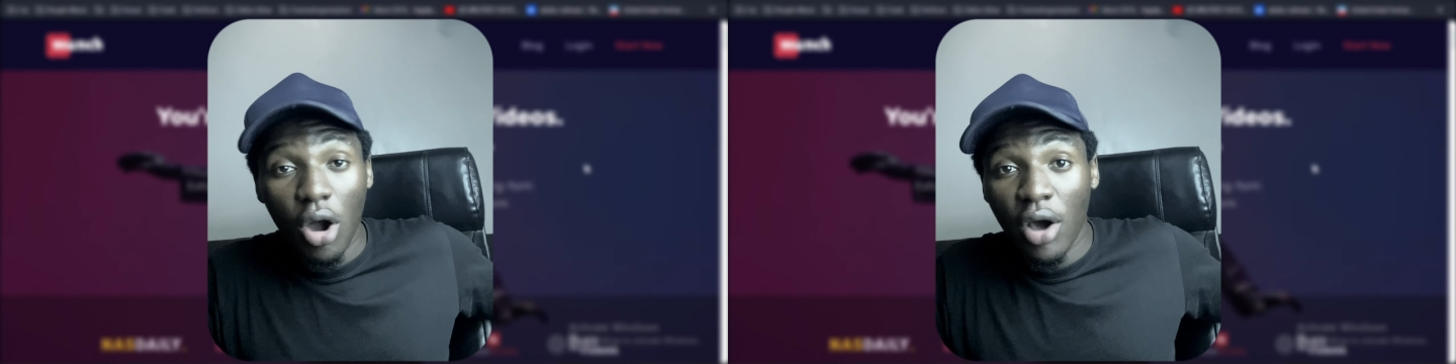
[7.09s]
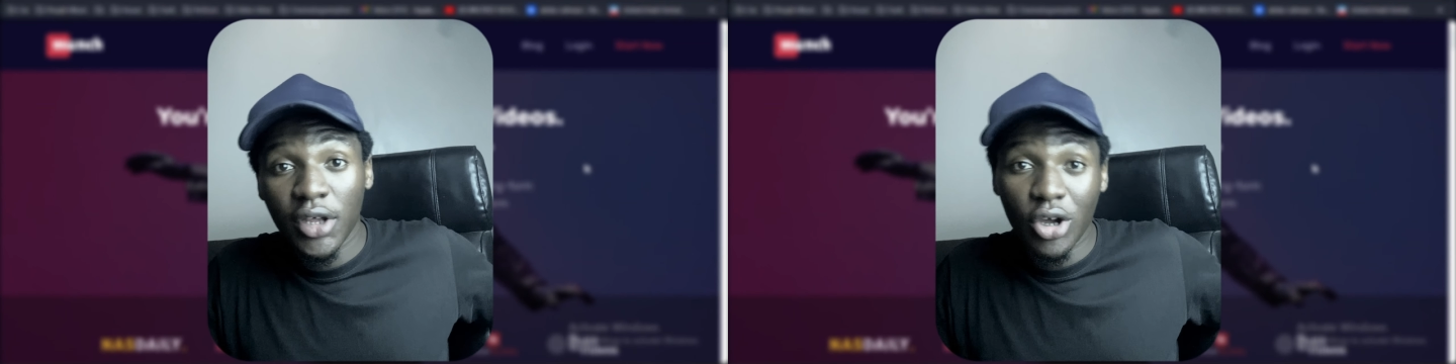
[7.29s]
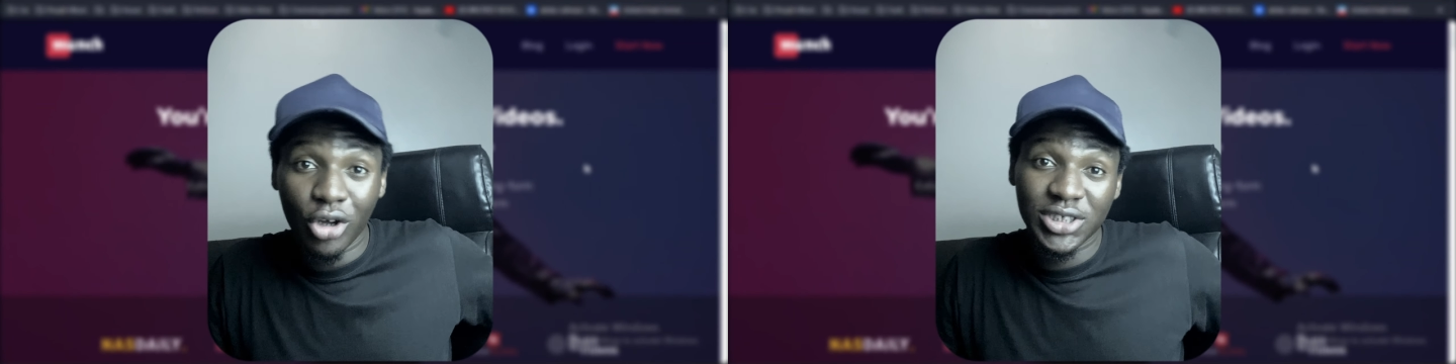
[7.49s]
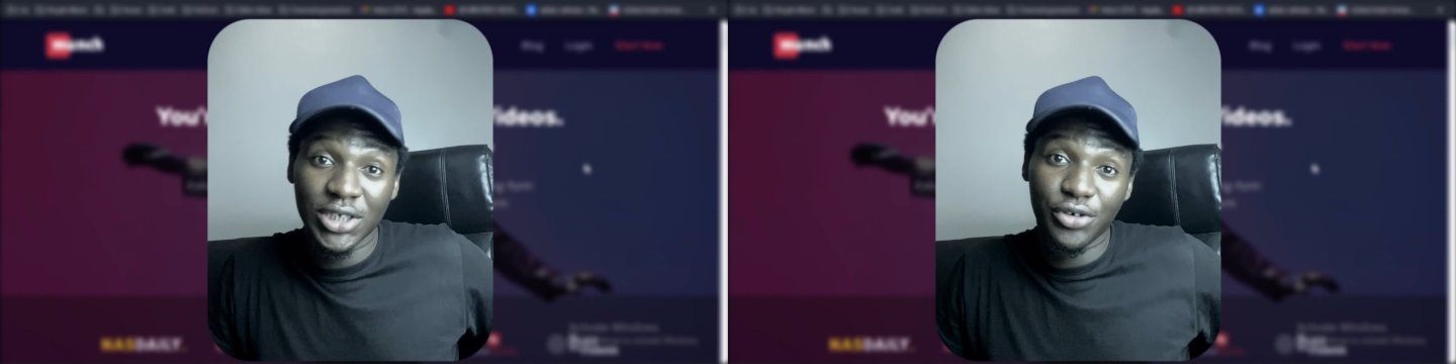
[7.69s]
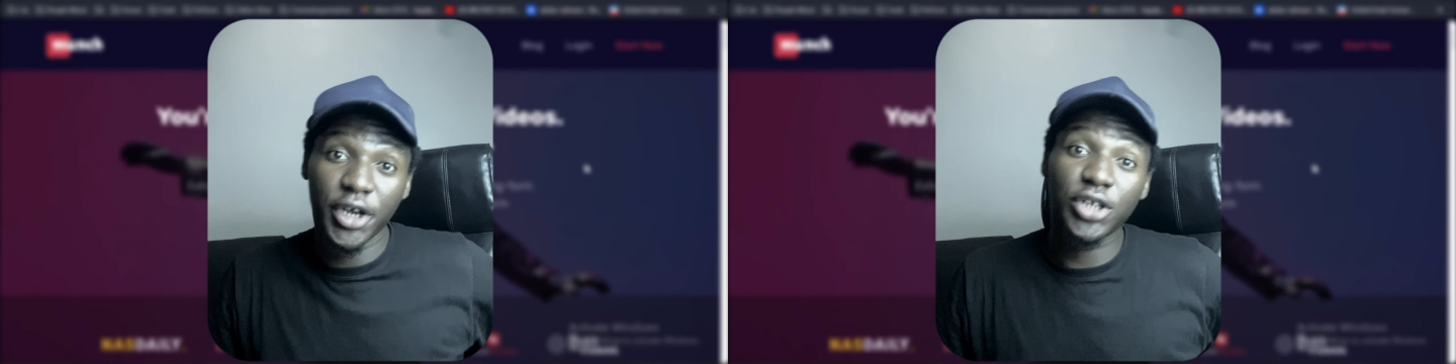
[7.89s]
other
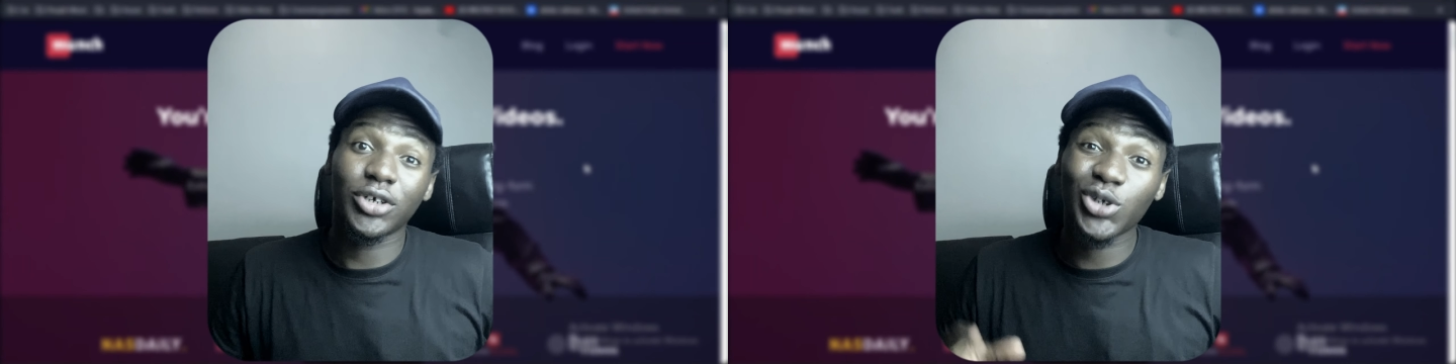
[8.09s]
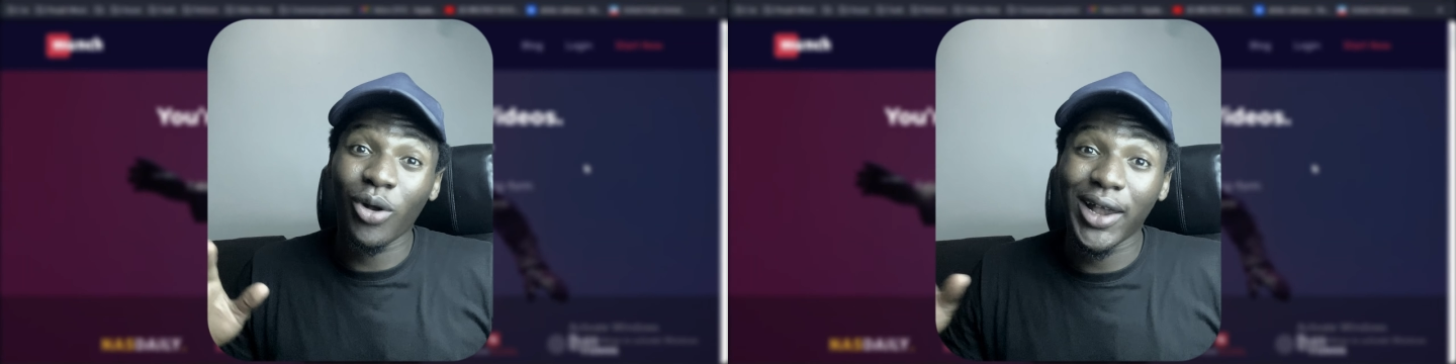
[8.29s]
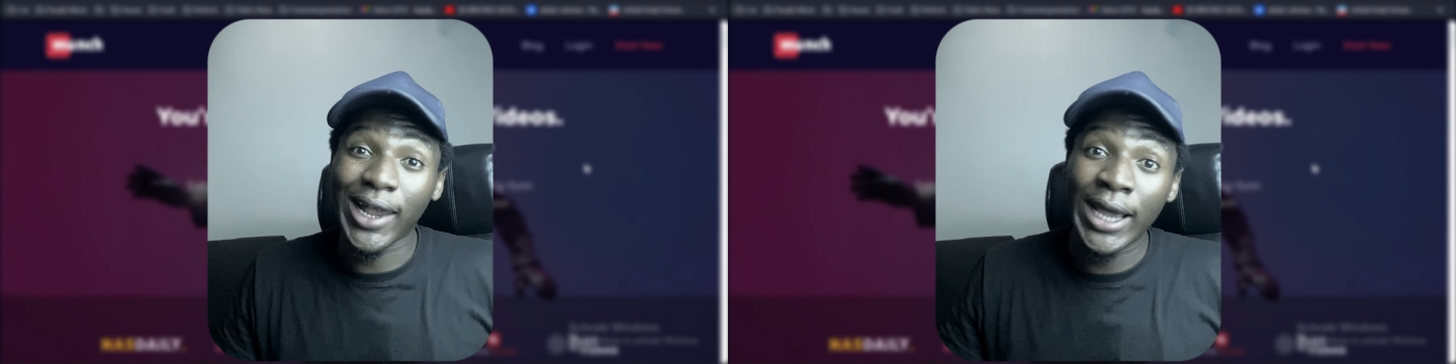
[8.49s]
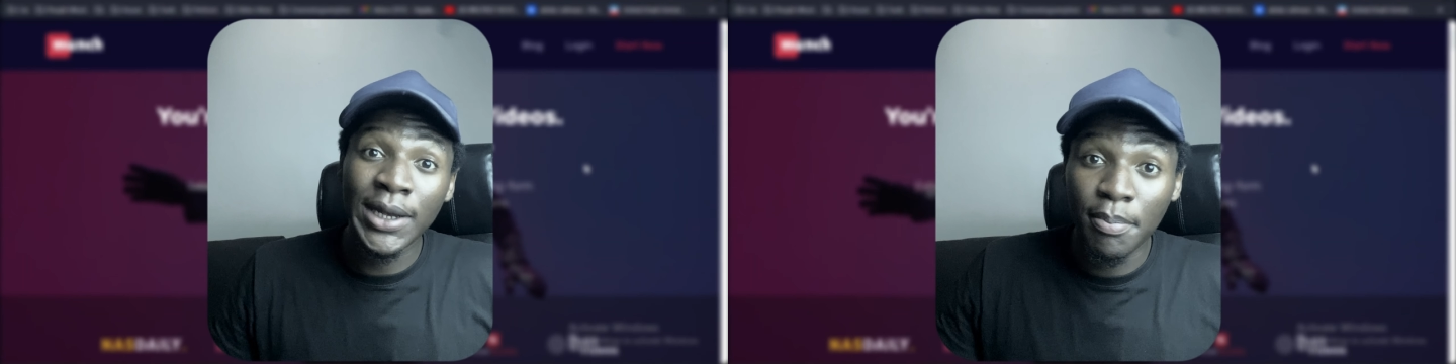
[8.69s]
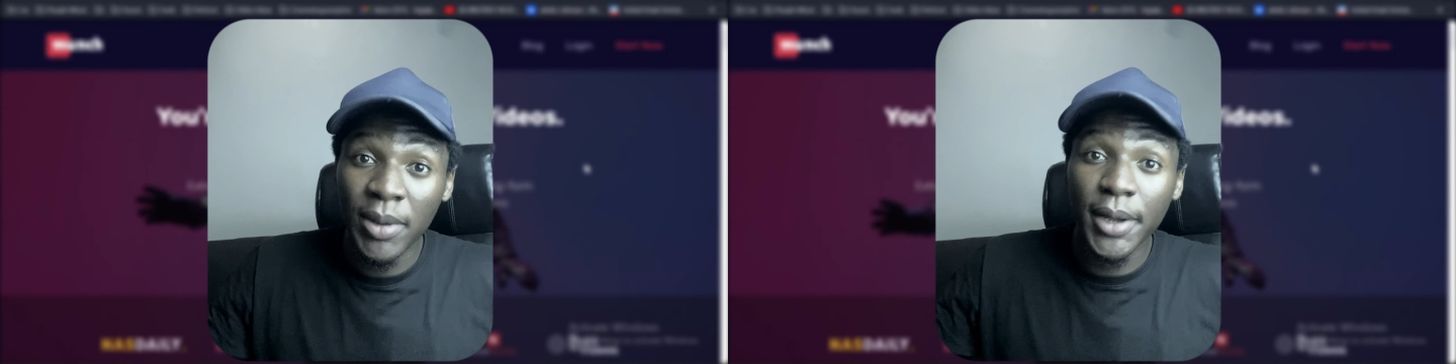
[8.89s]
content creators
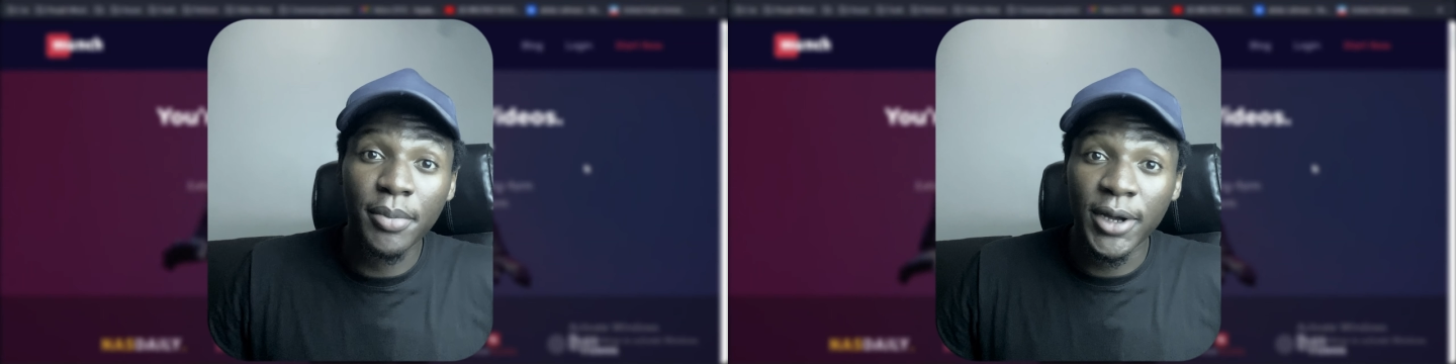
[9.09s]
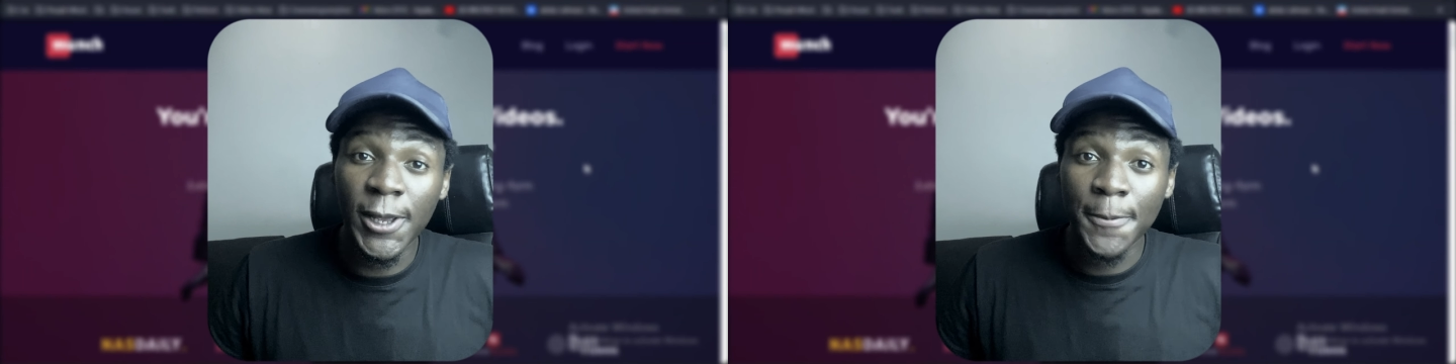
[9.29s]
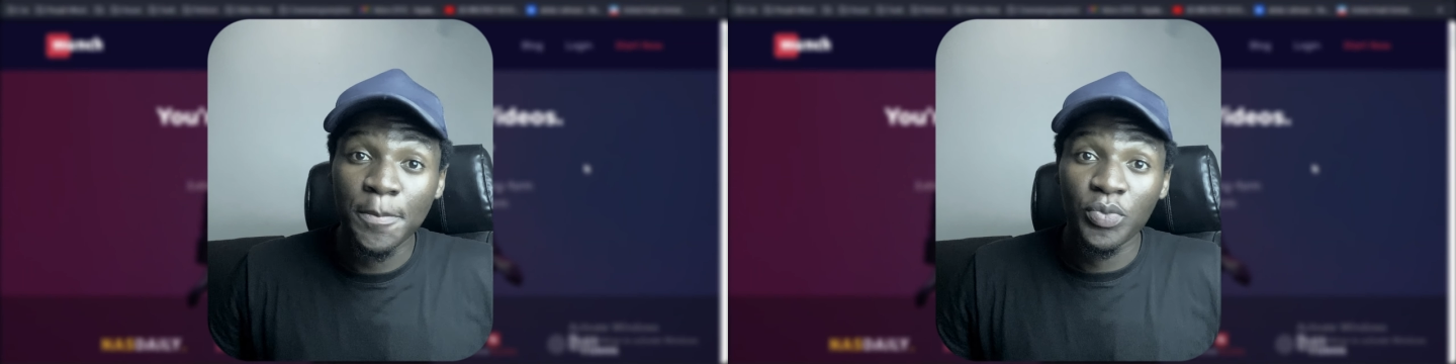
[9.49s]
online make money.